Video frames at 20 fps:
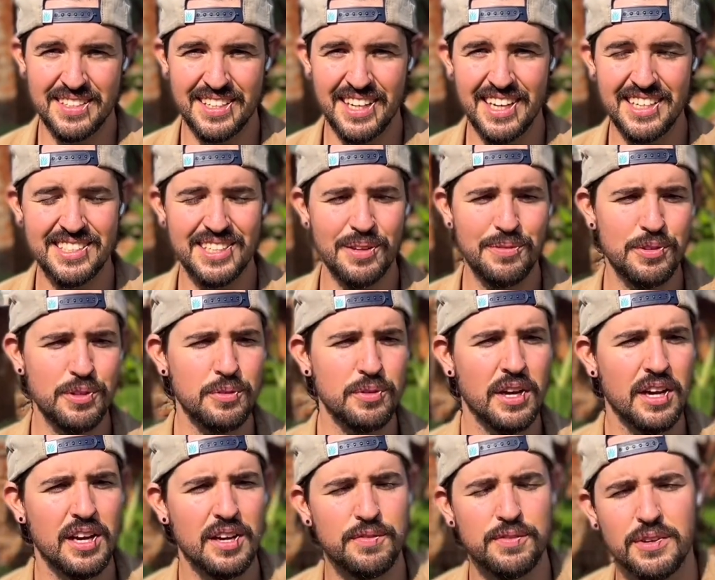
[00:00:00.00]
Guys, if
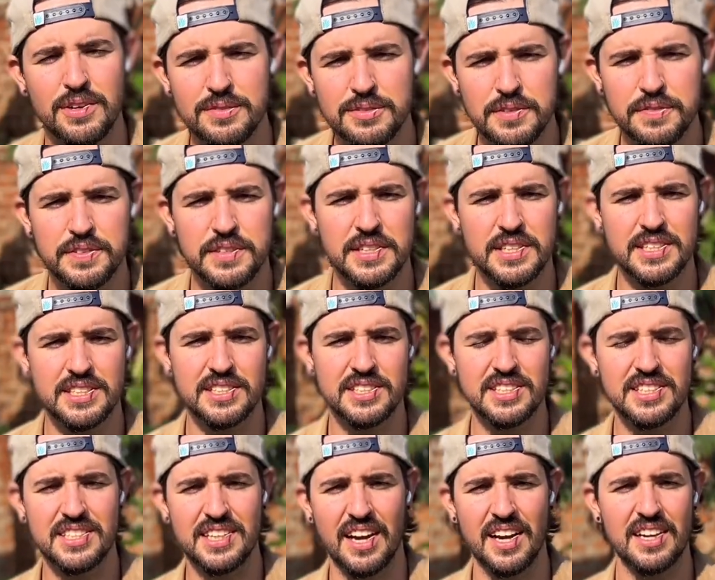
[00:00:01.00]
you're ever feeling
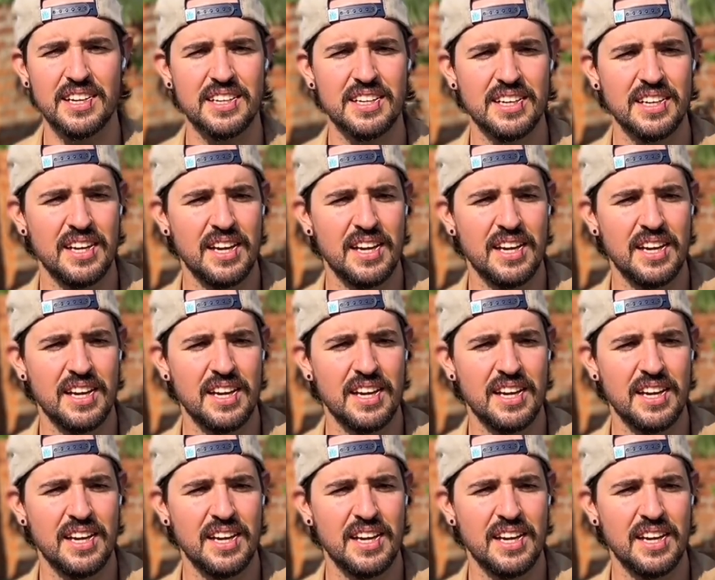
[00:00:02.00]
stuck,